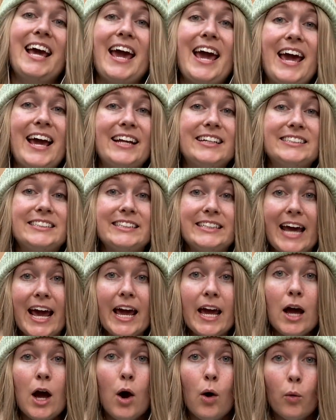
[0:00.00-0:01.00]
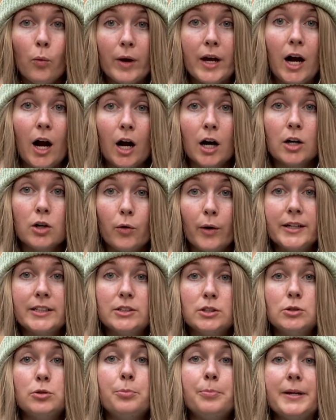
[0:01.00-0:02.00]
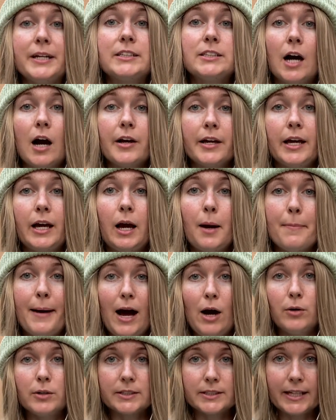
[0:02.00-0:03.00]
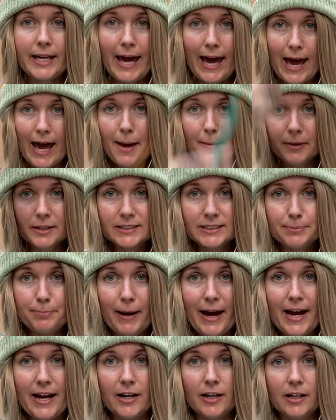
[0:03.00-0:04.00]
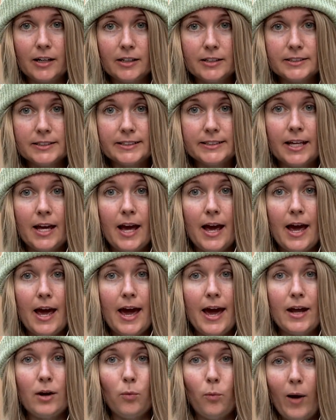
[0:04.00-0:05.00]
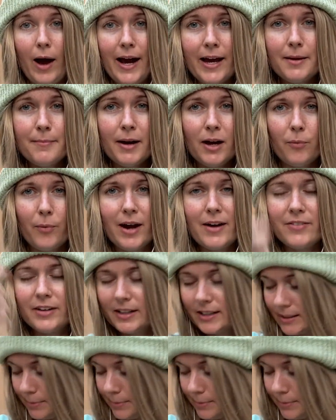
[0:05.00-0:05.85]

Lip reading: And today we are going to be talking about camel spiders. And why am I waving this